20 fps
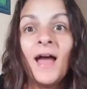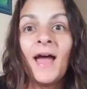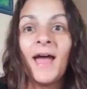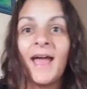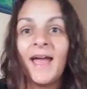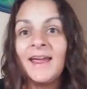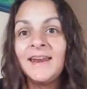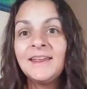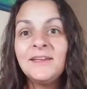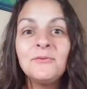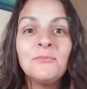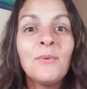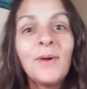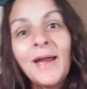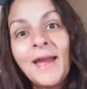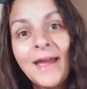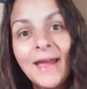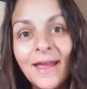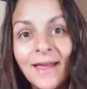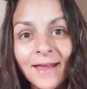
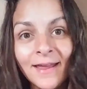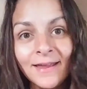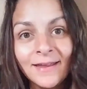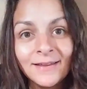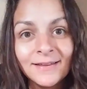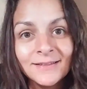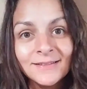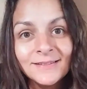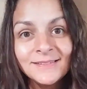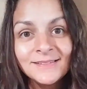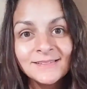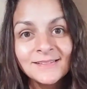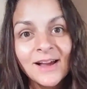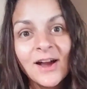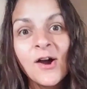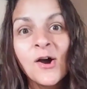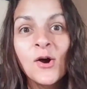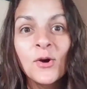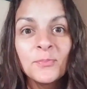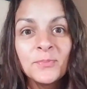Anyways, I
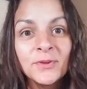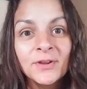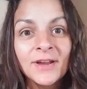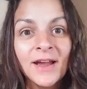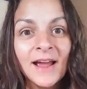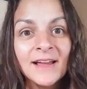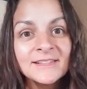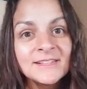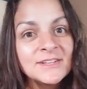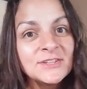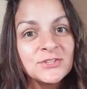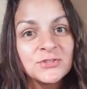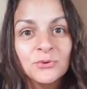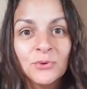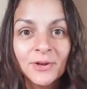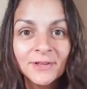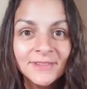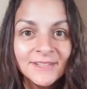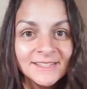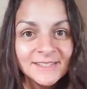hope you guys
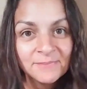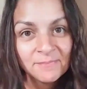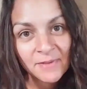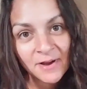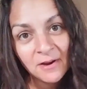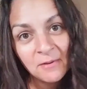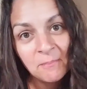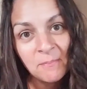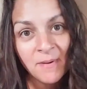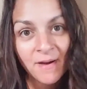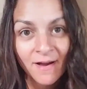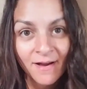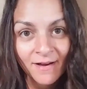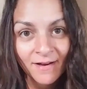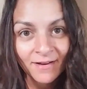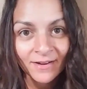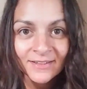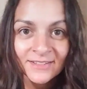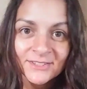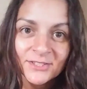enjoyed this
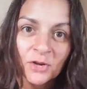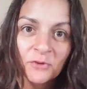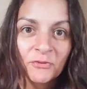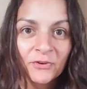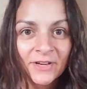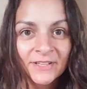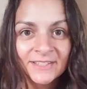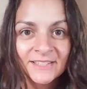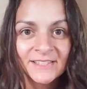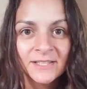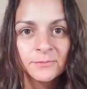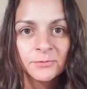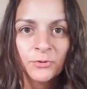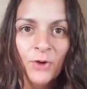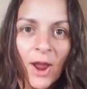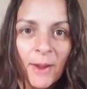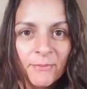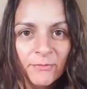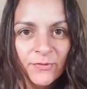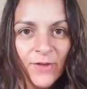mukbang. Don't forget to
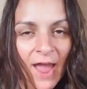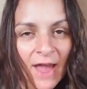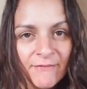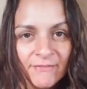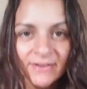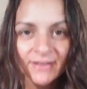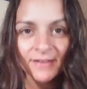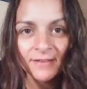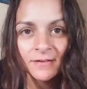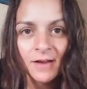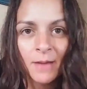subscribe if you haven't.